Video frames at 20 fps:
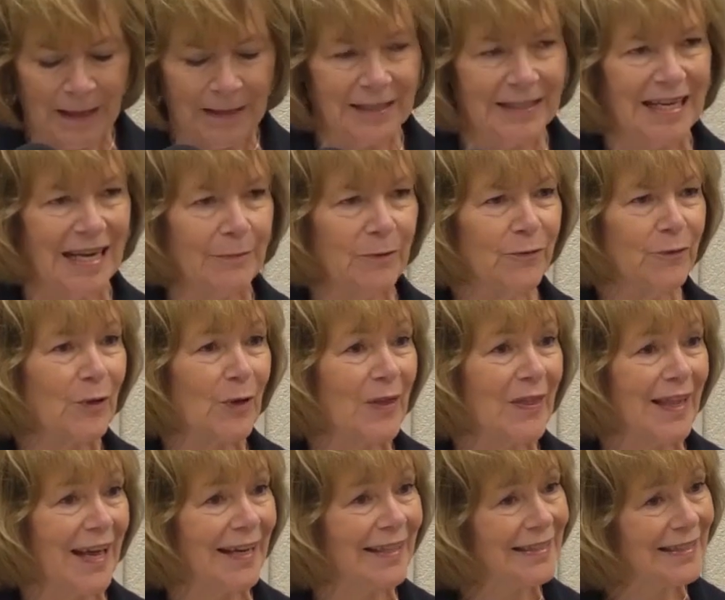The day before
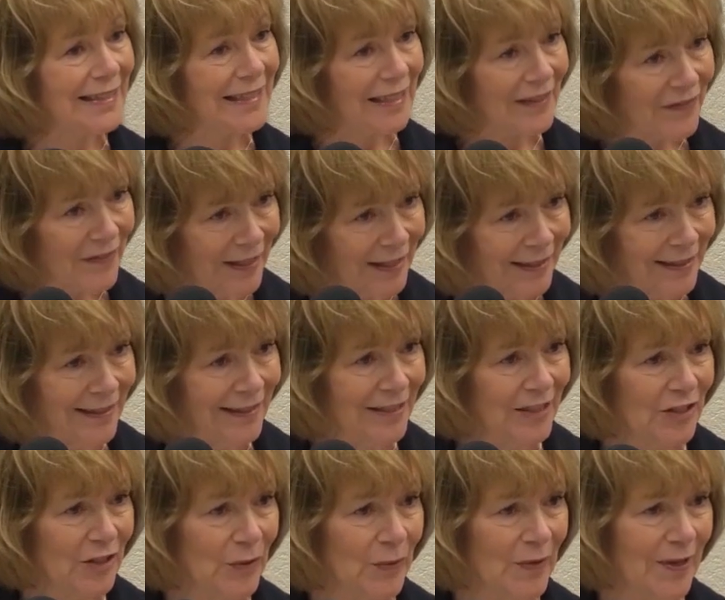
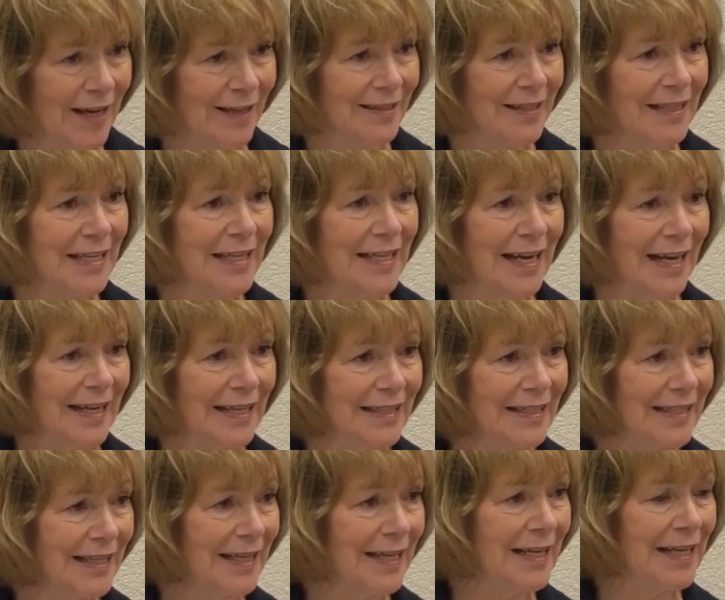Thanksgiving,
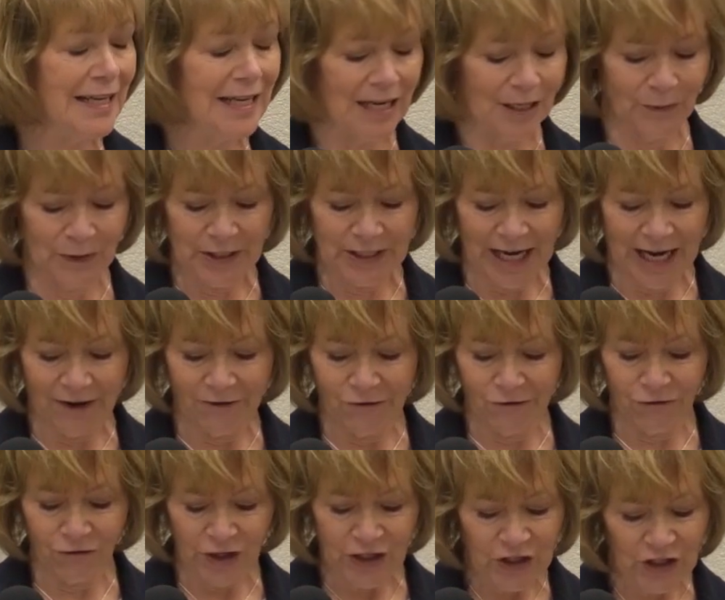2019, it was a
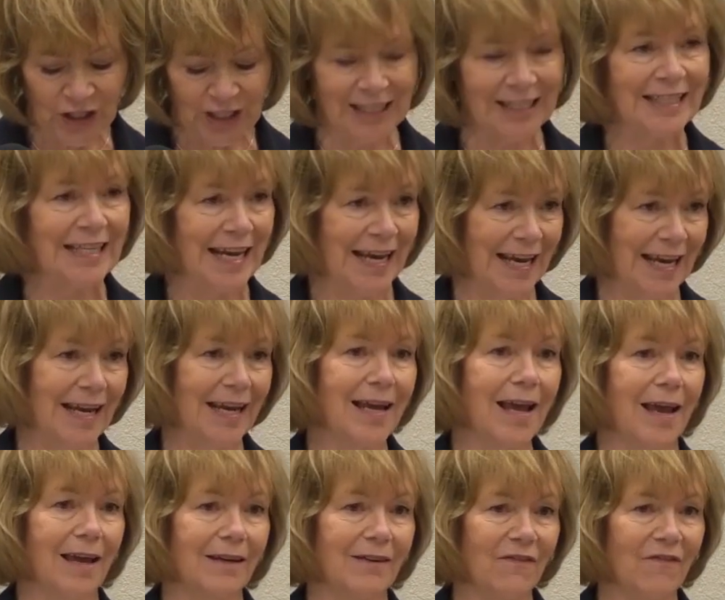frigid
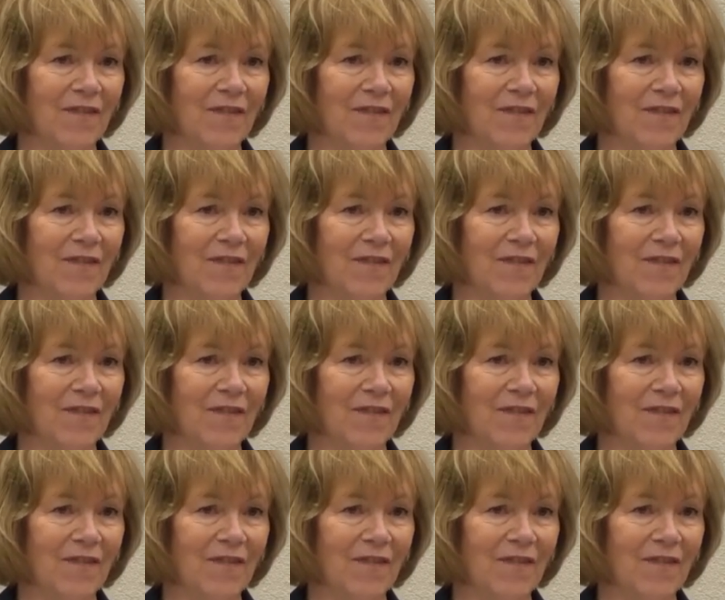day and